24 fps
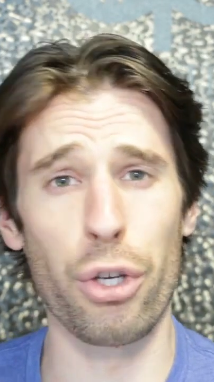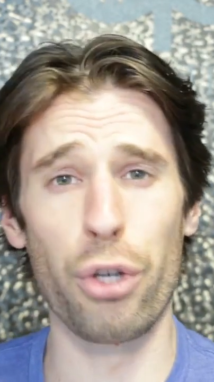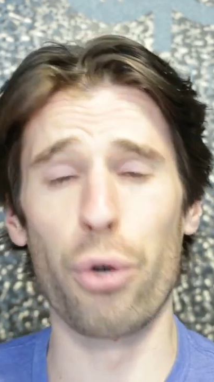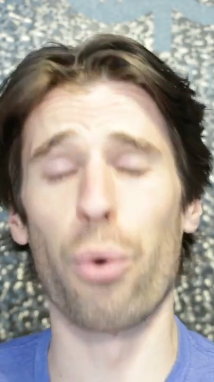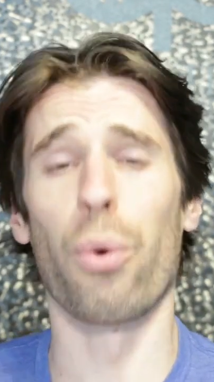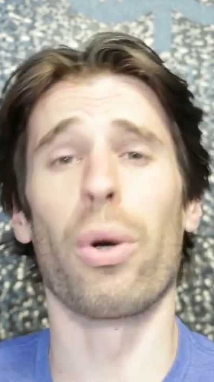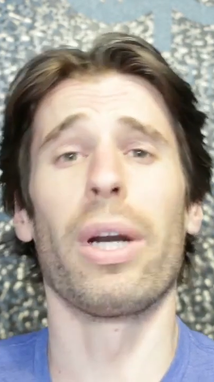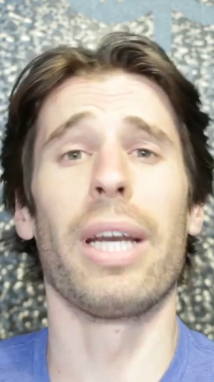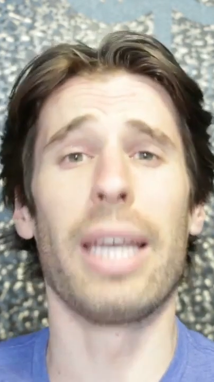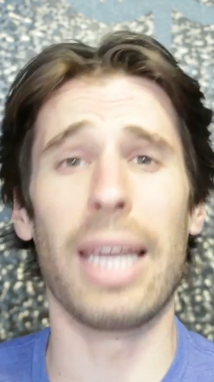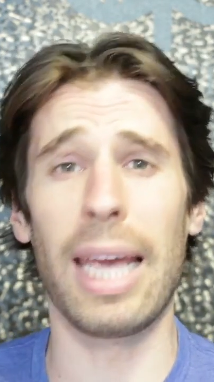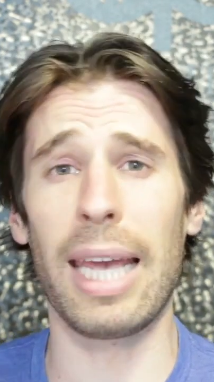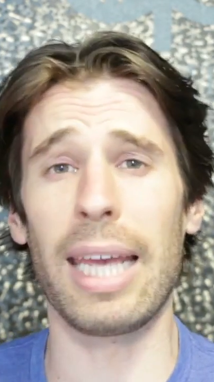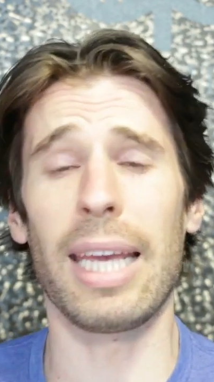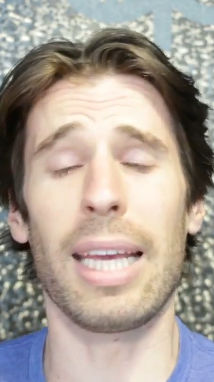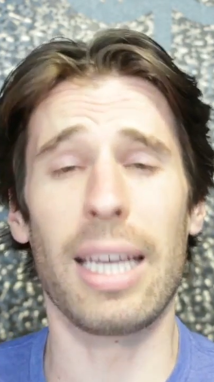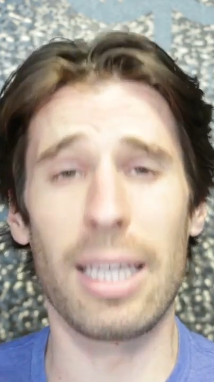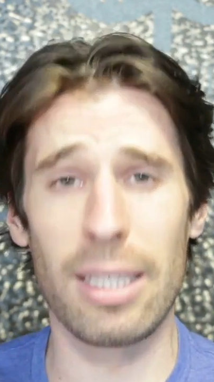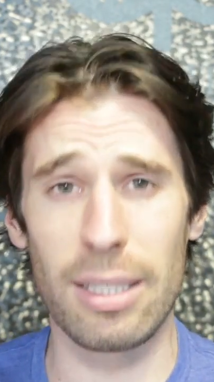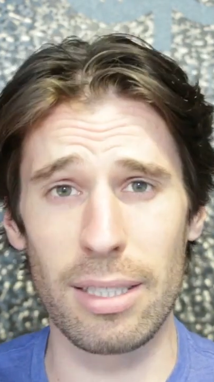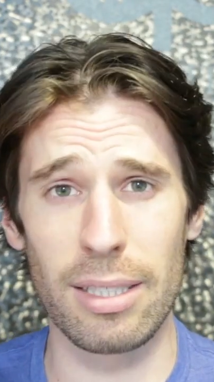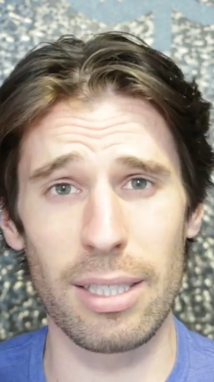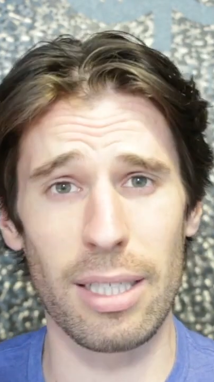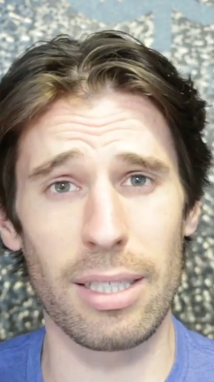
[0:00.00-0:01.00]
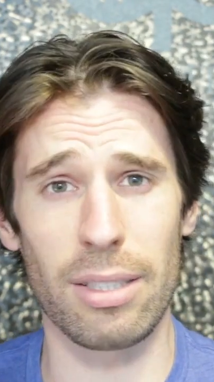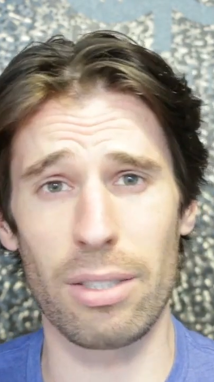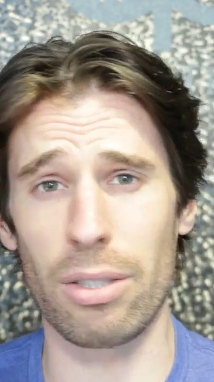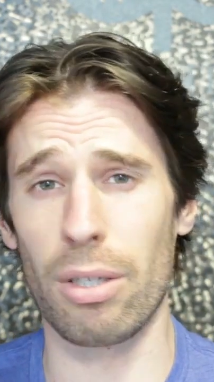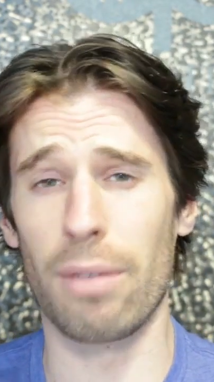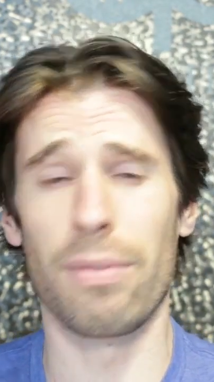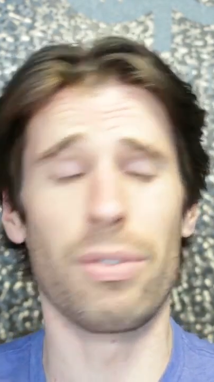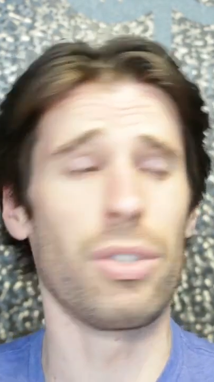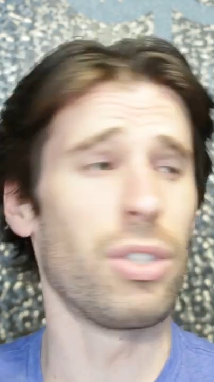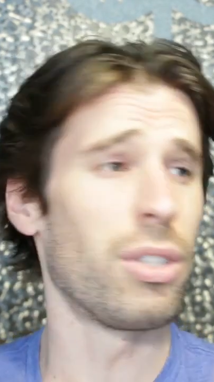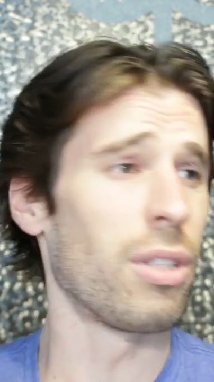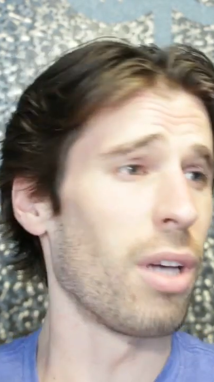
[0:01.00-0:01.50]
your day consists
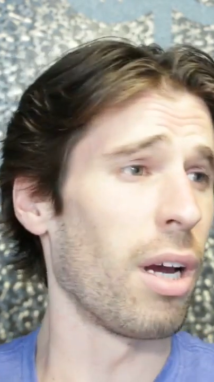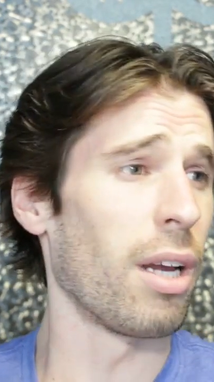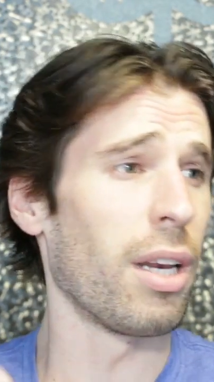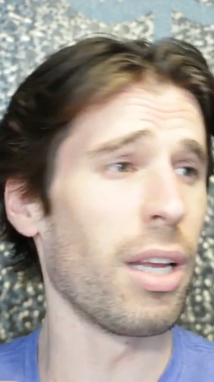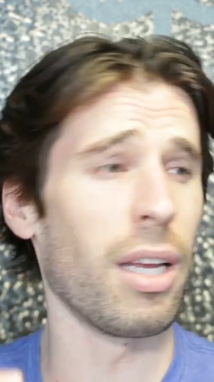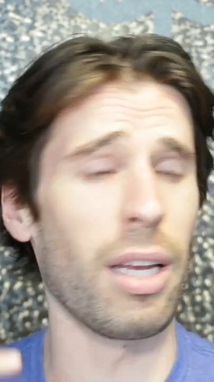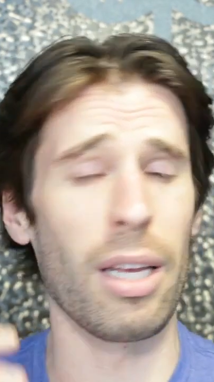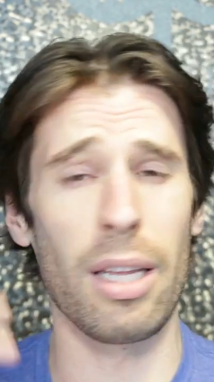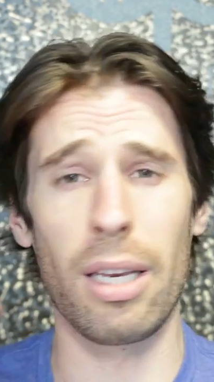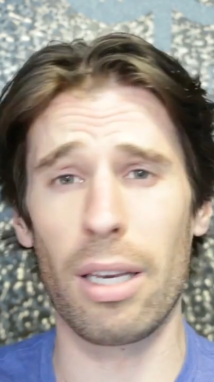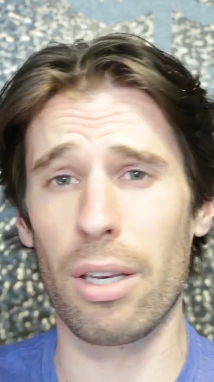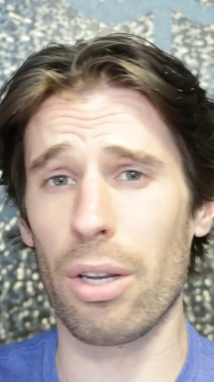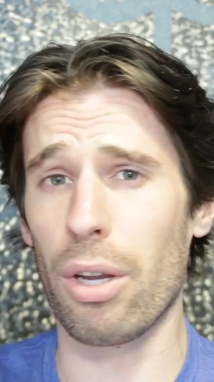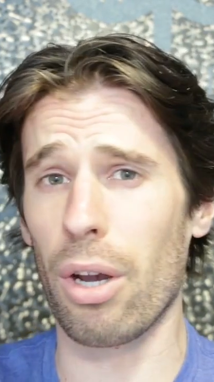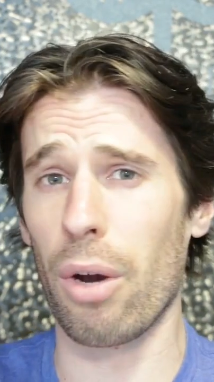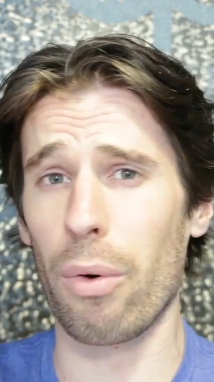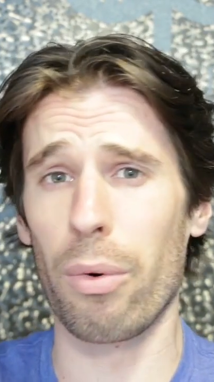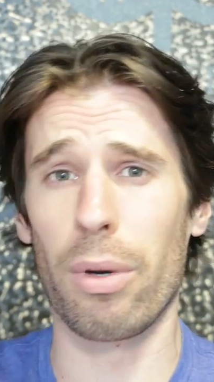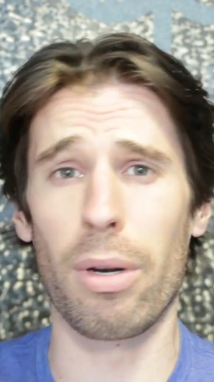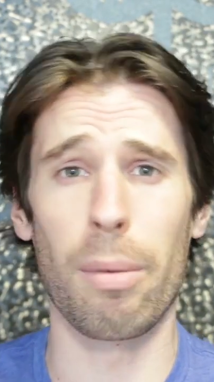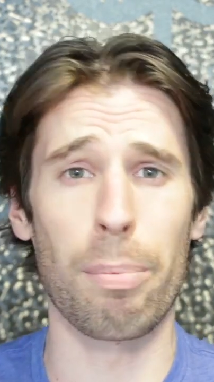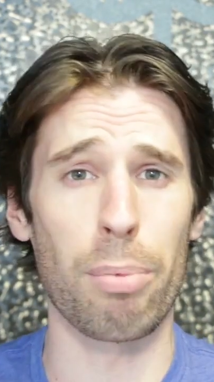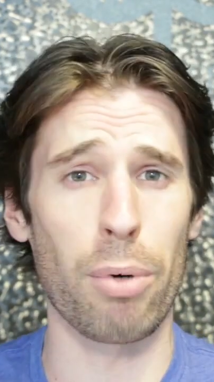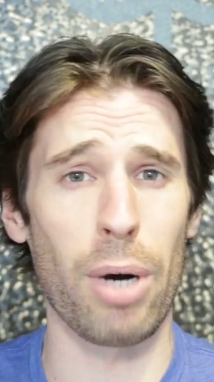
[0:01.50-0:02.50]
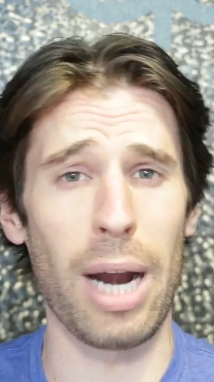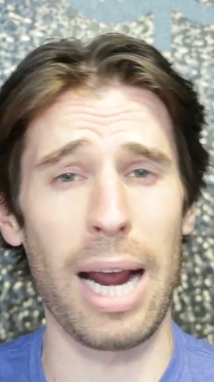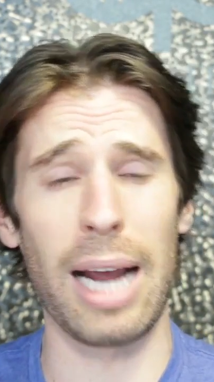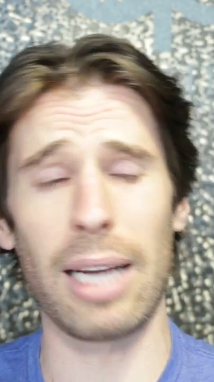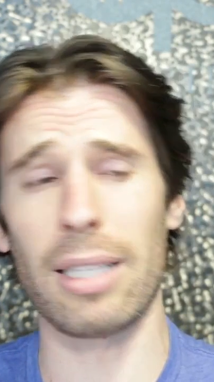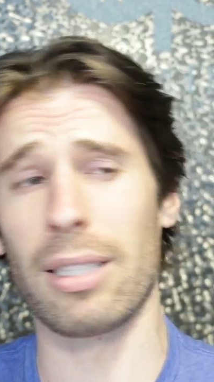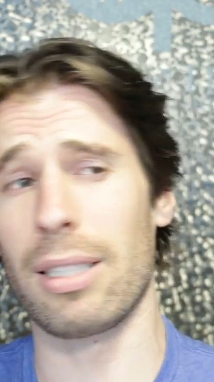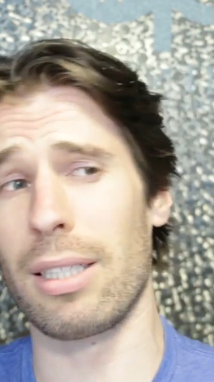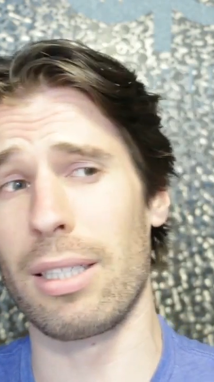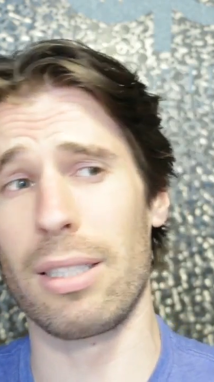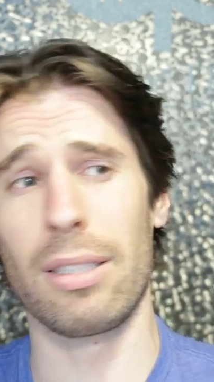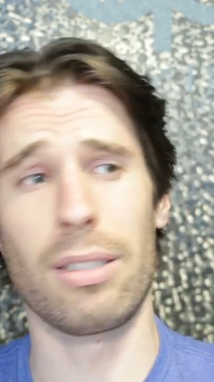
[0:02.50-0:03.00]
of studying, going to
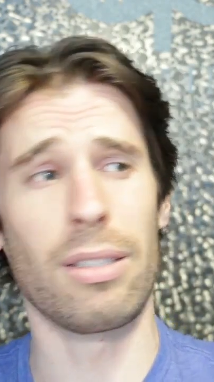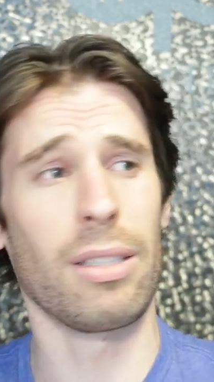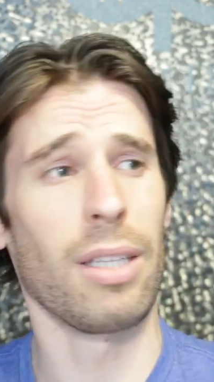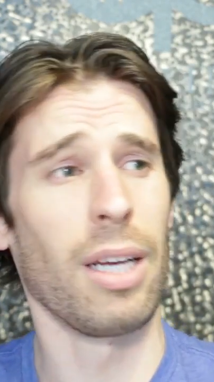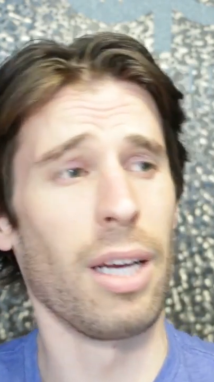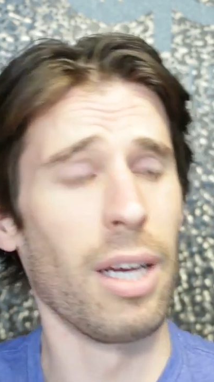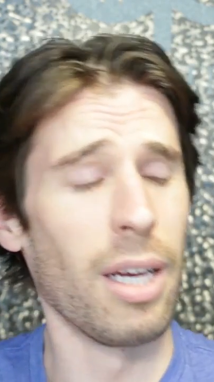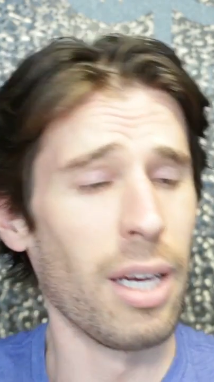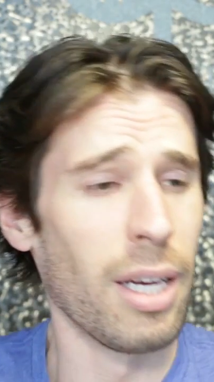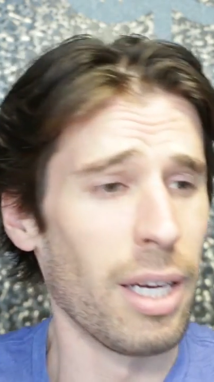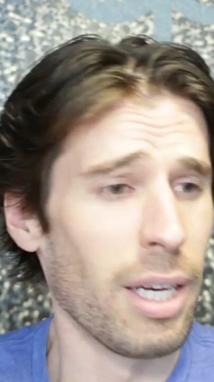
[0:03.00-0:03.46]
practice,